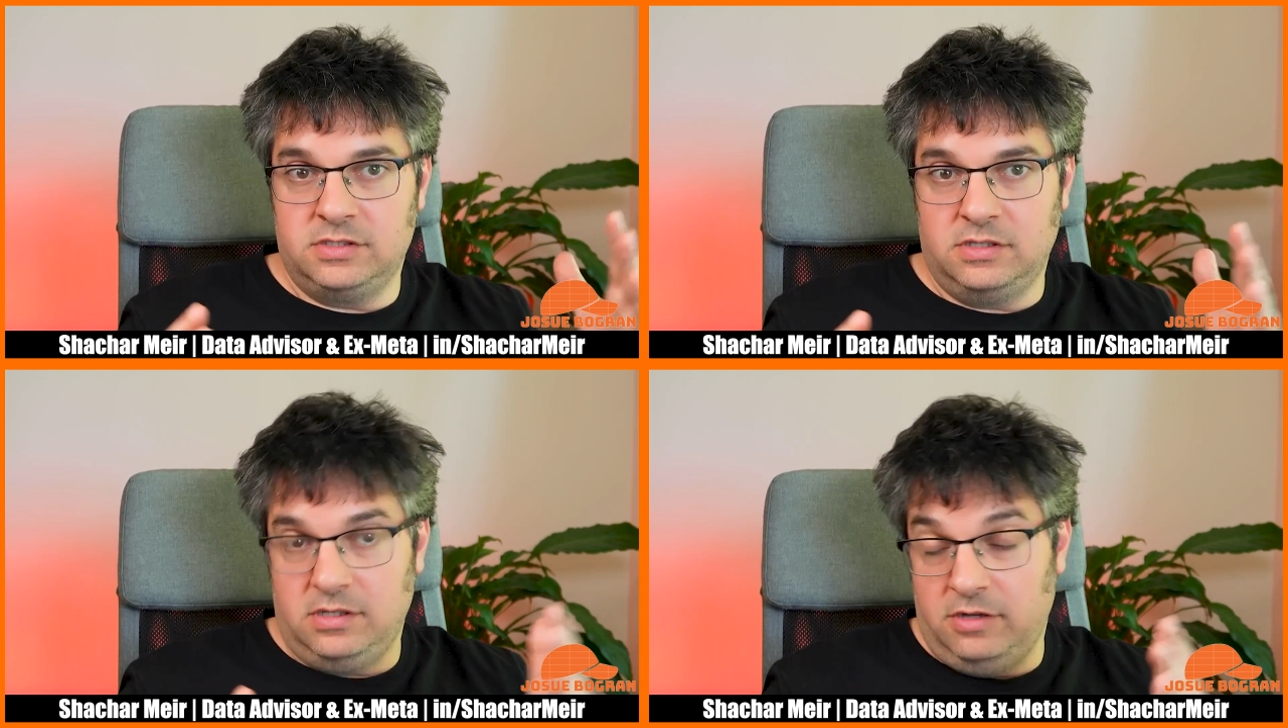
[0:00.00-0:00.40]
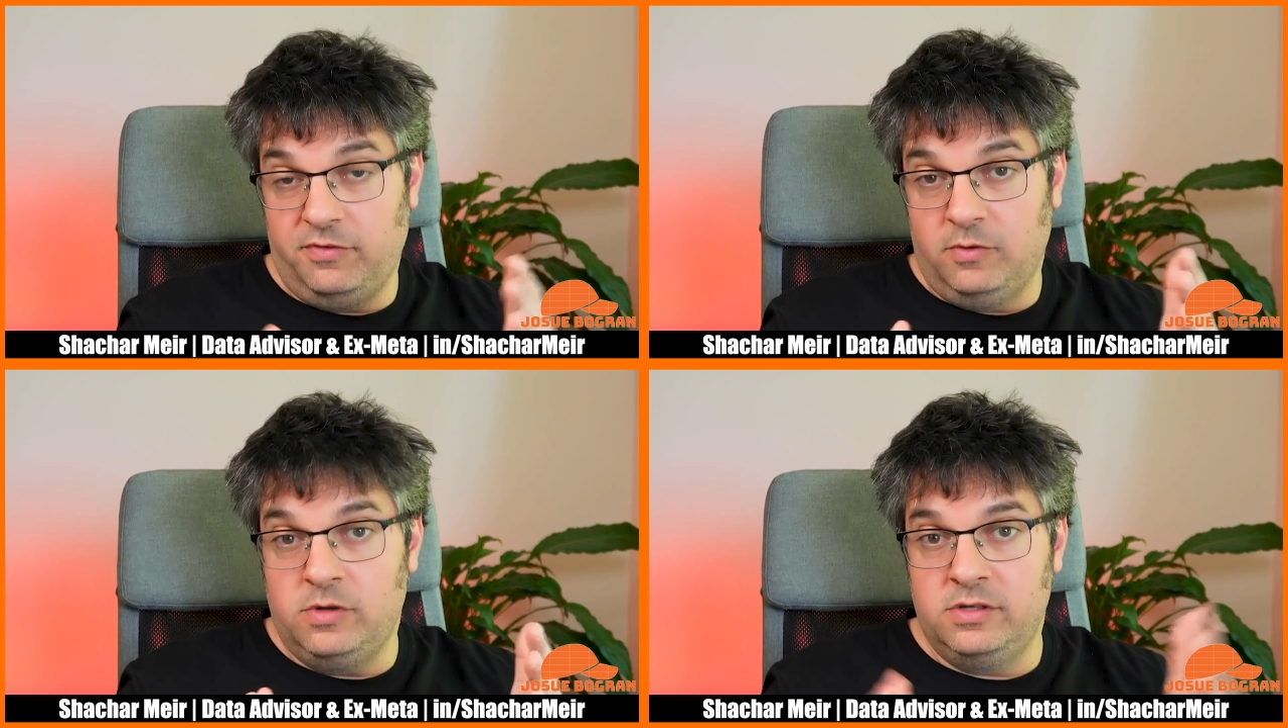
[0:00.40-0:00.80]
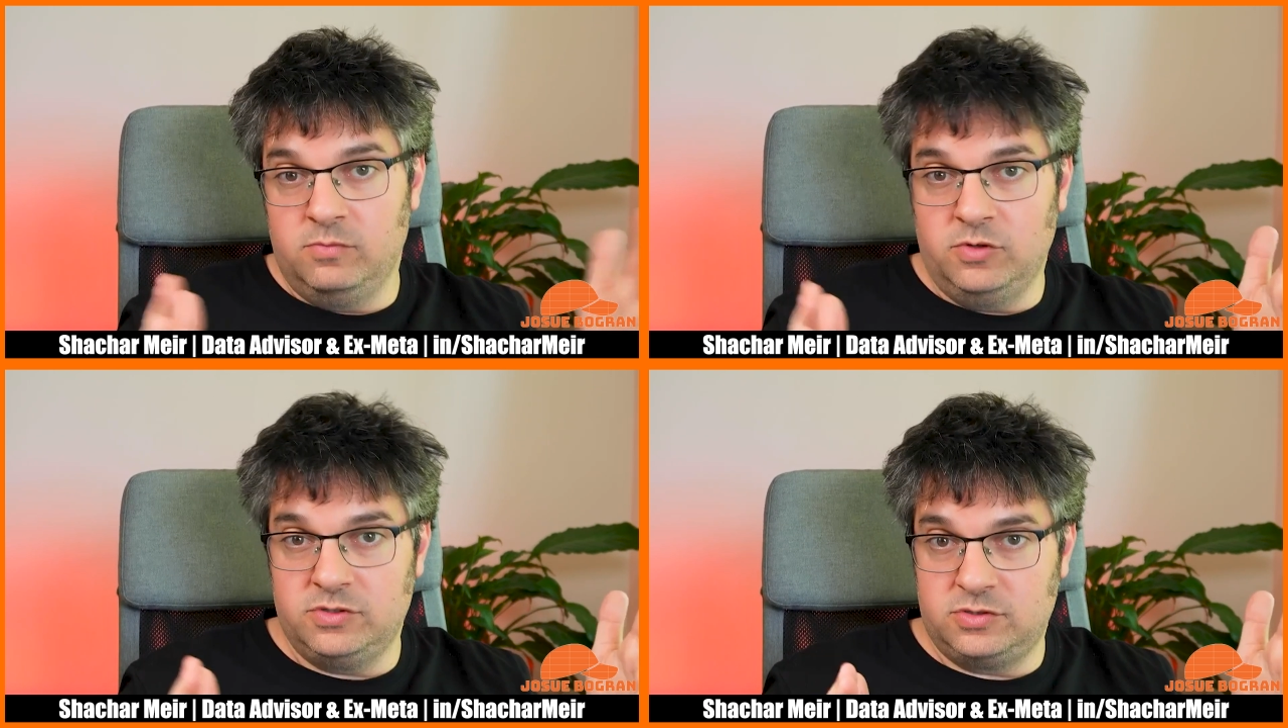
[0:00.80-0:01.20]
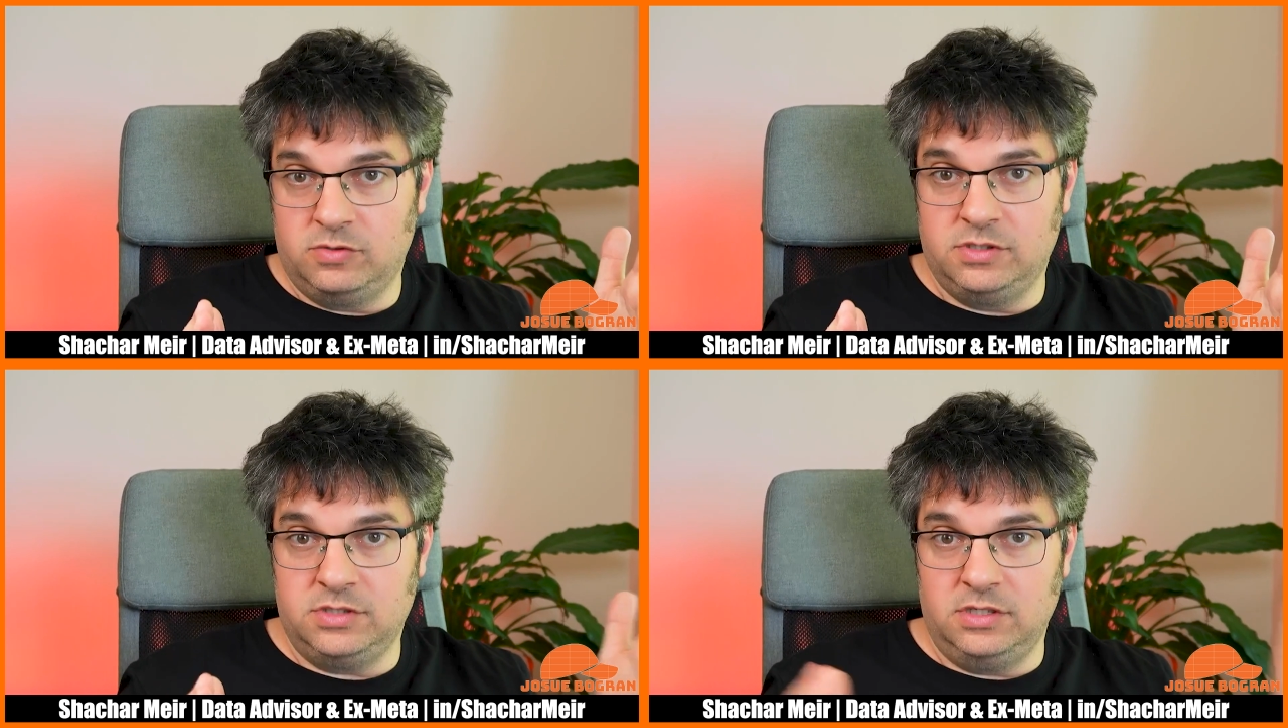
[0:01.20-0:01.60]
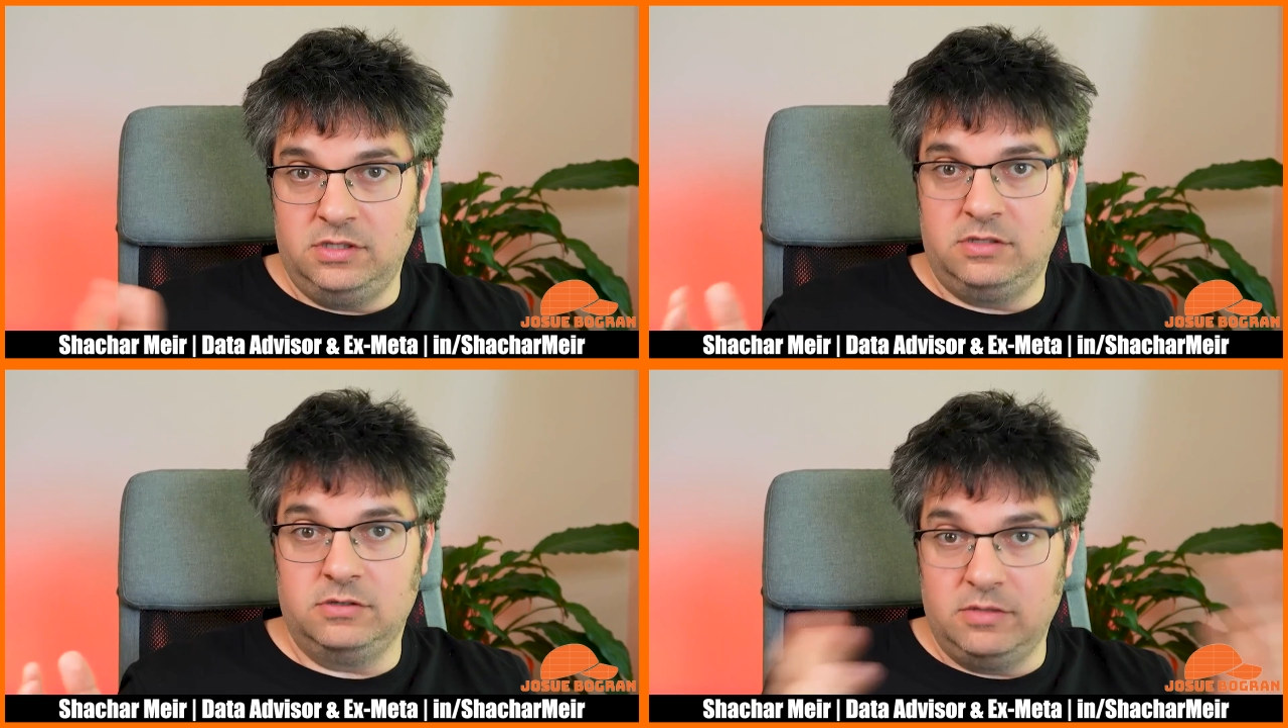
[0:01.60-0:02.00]
and if I wanted more storage, I
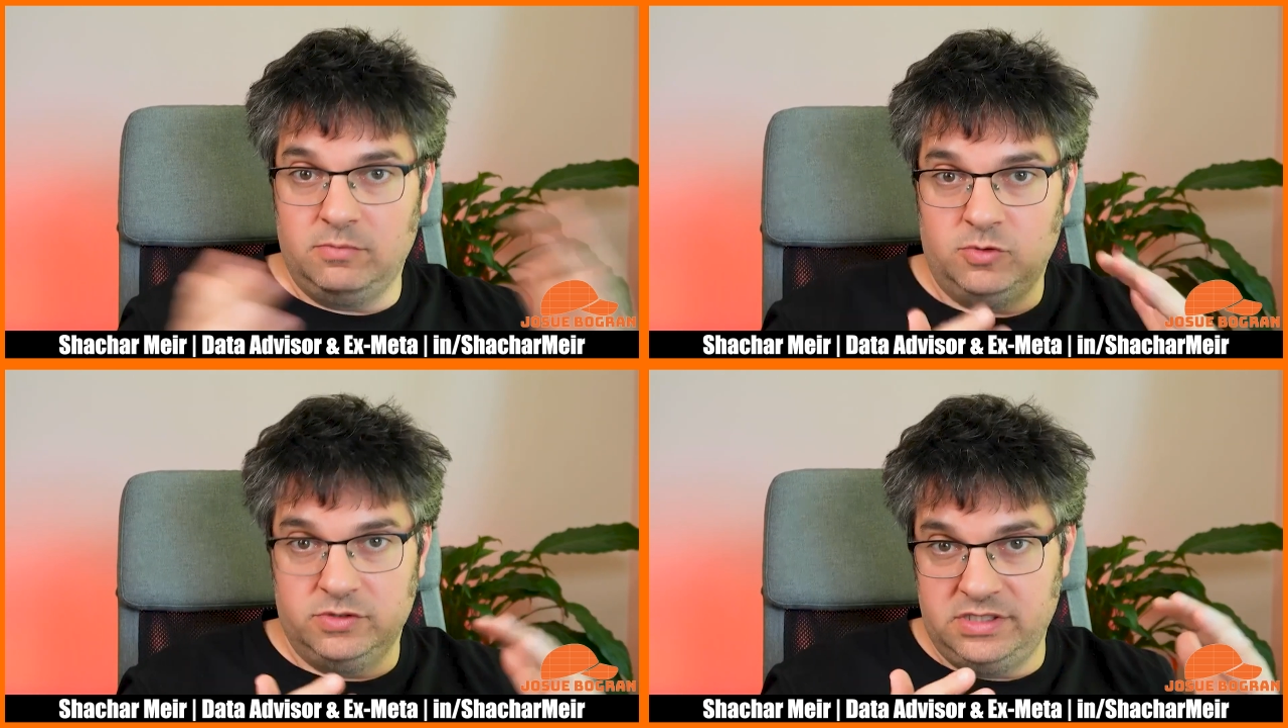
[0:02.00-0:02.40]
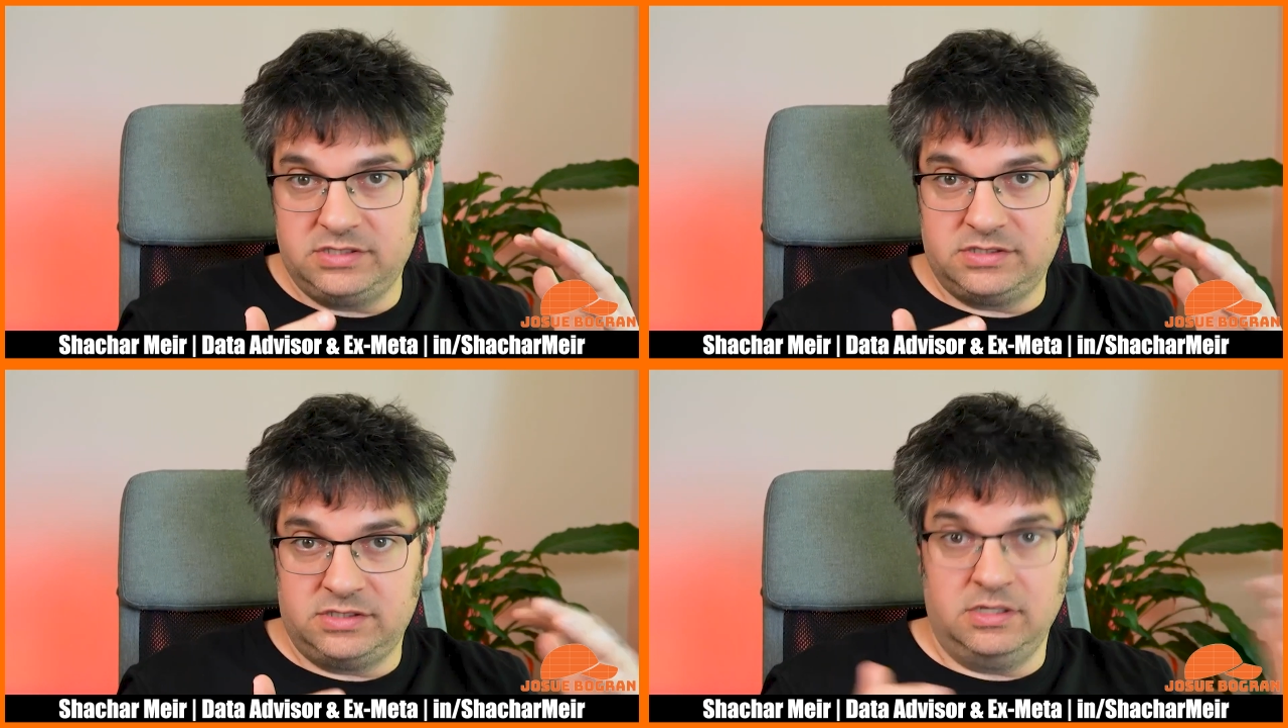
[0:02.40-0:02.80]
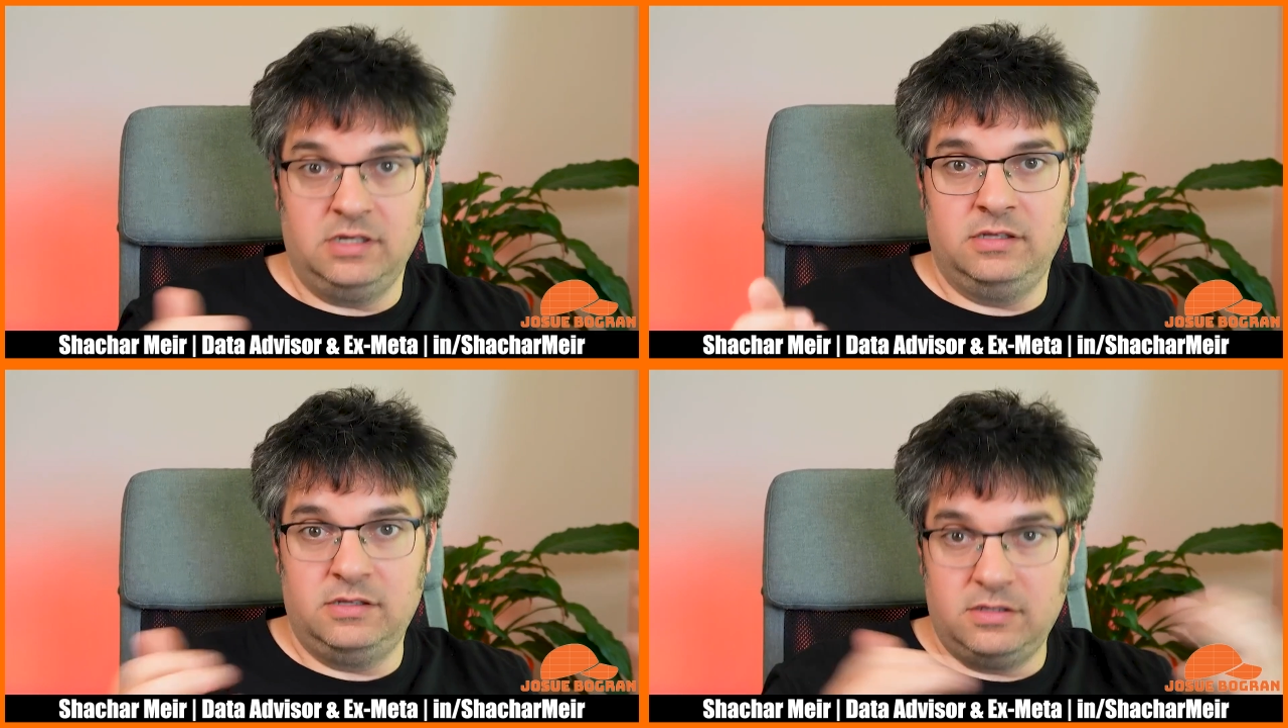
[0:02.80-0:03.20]
needed to get more disks and I needed to